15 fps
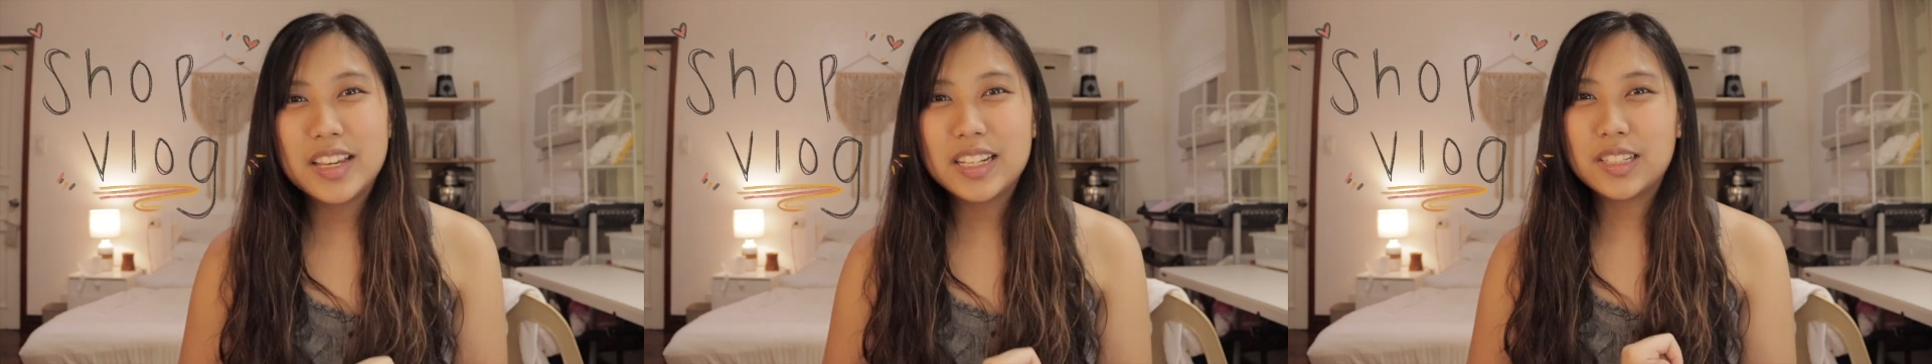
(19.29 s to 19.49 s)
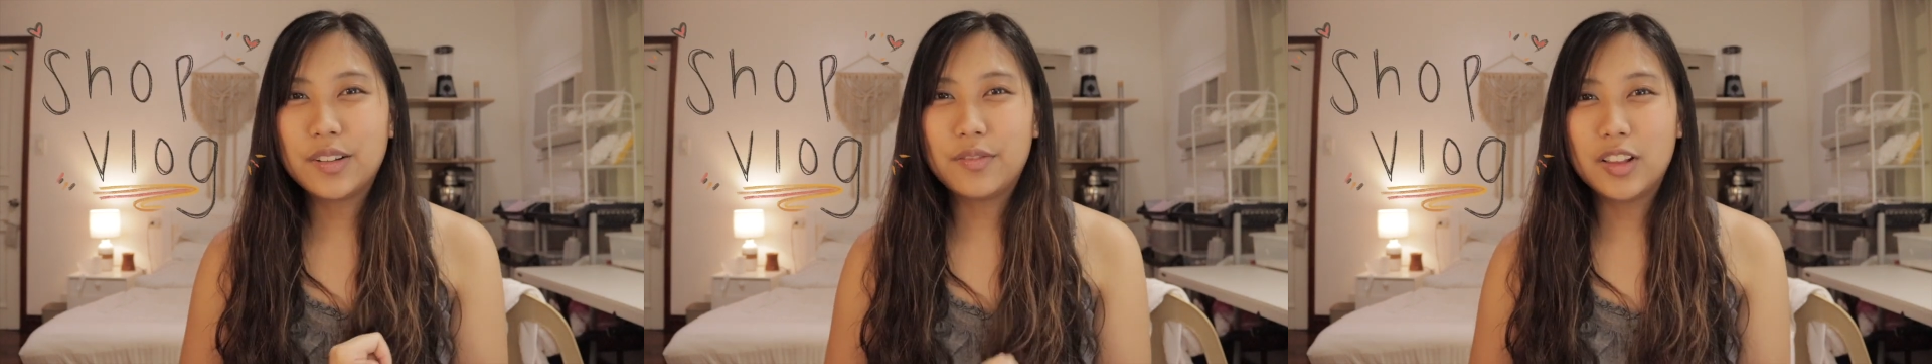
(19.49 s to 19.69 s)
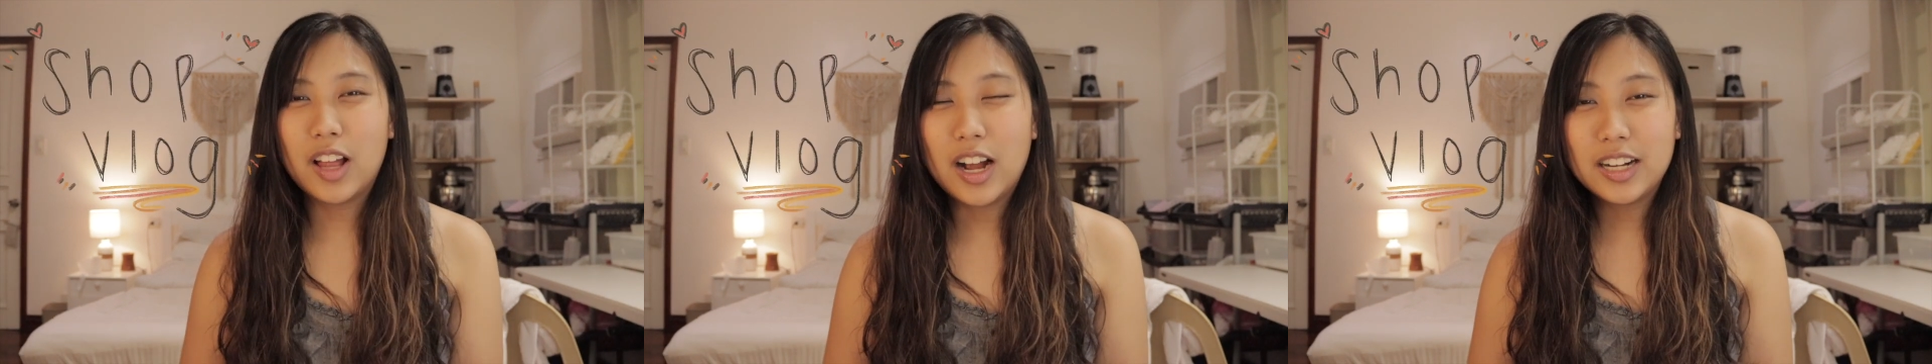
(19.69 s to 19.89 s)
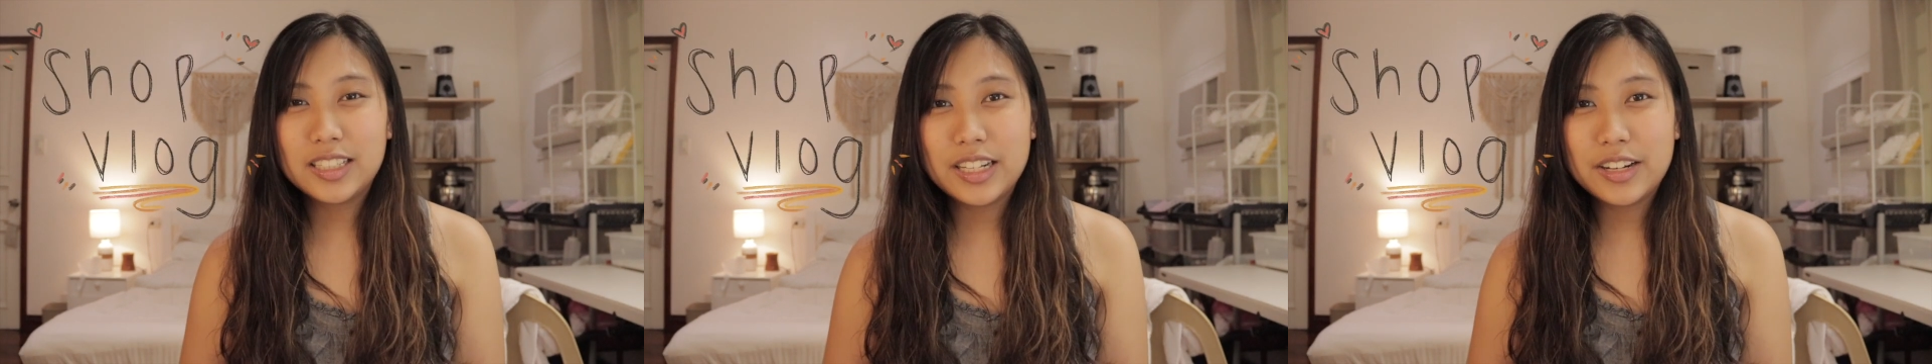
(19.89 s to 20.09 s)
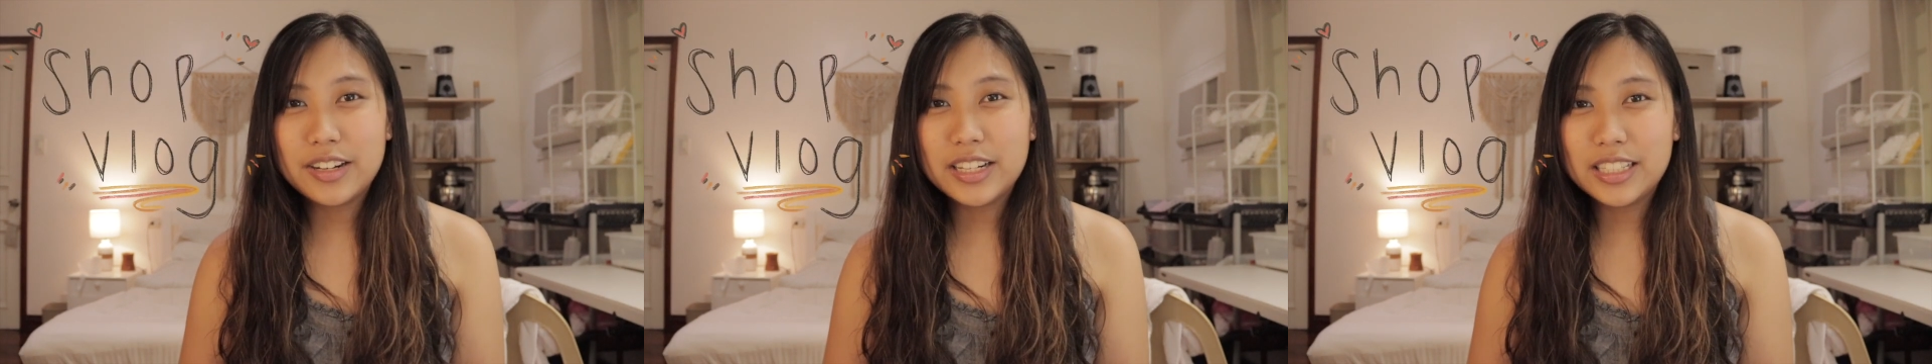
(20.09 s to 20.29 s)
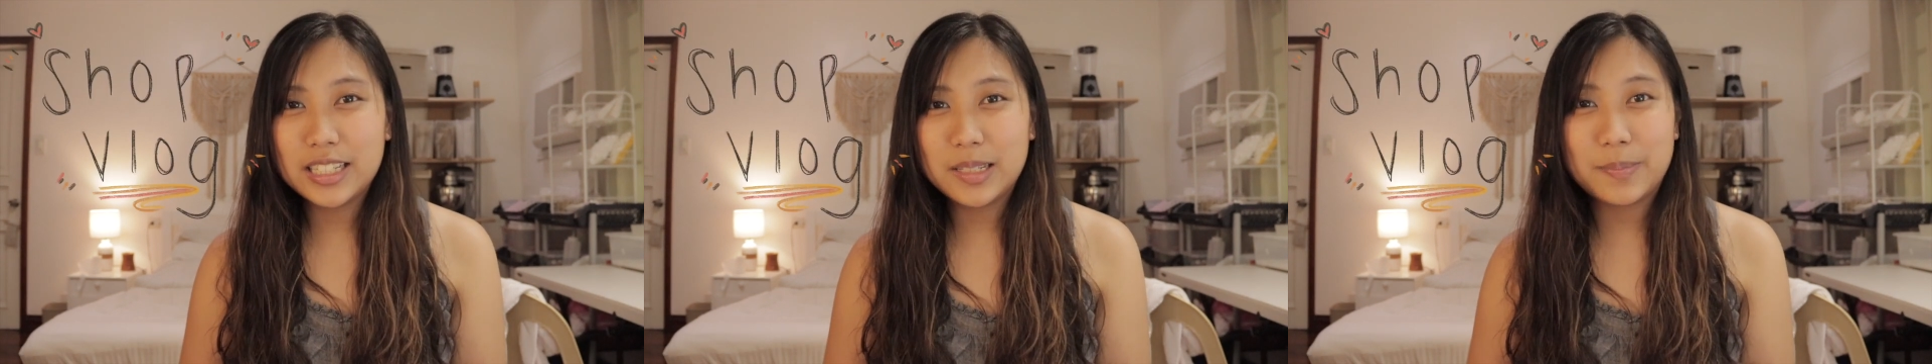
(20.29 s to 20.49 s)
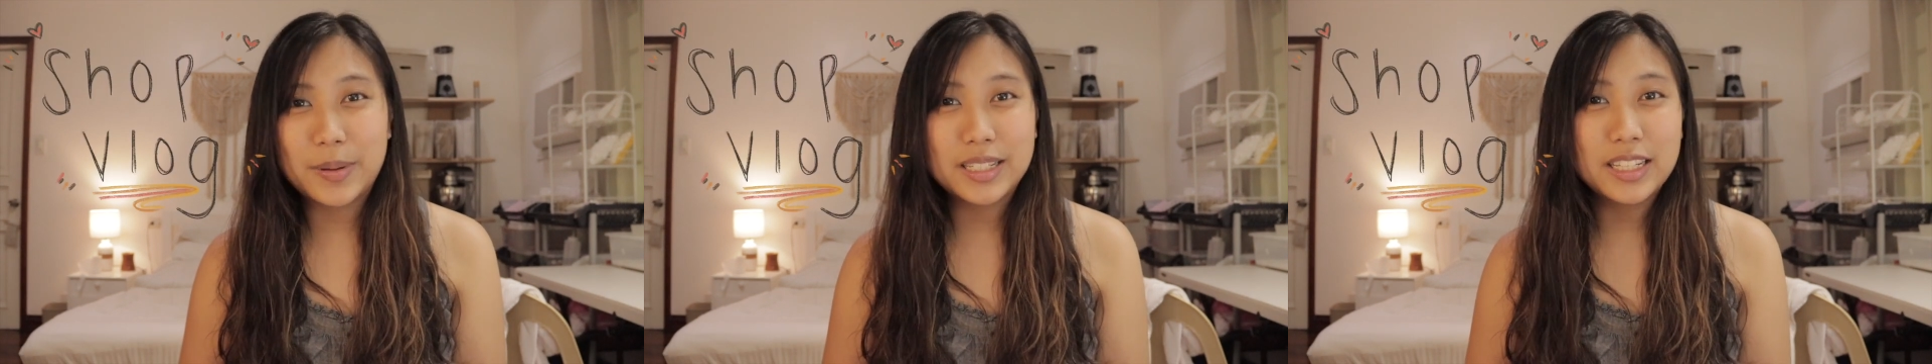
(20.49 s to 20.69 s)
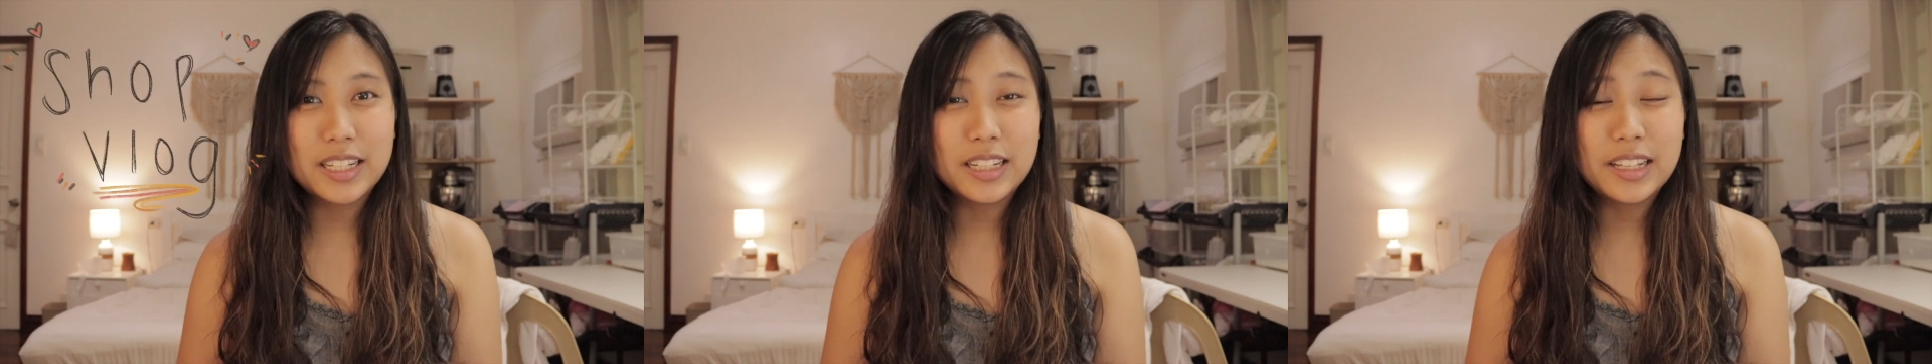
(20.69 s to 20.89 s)
This vlog series is
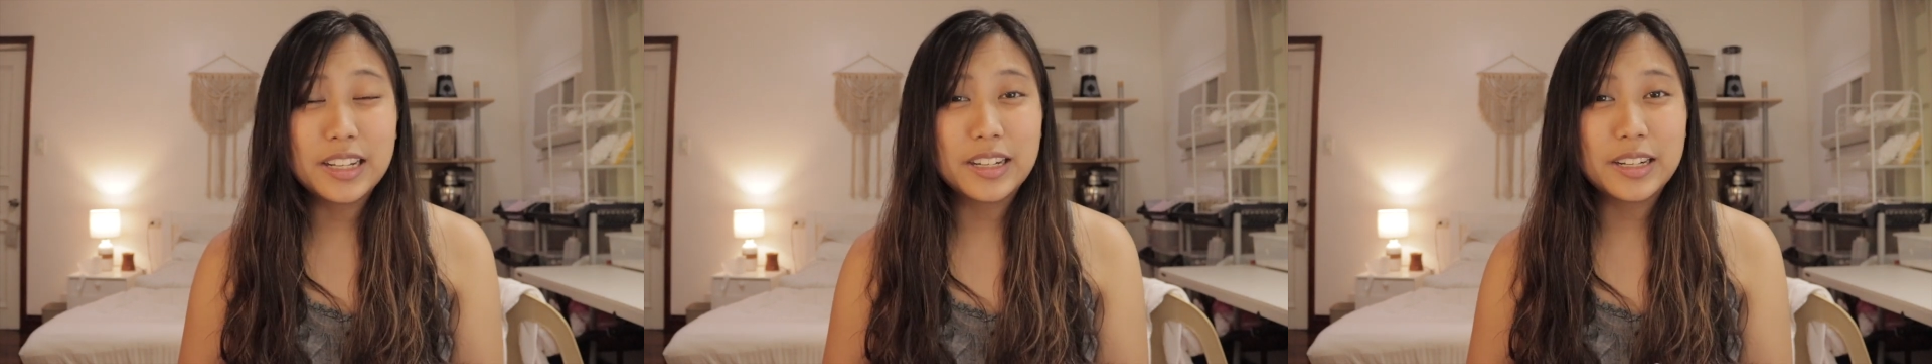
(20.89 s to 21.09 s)
basically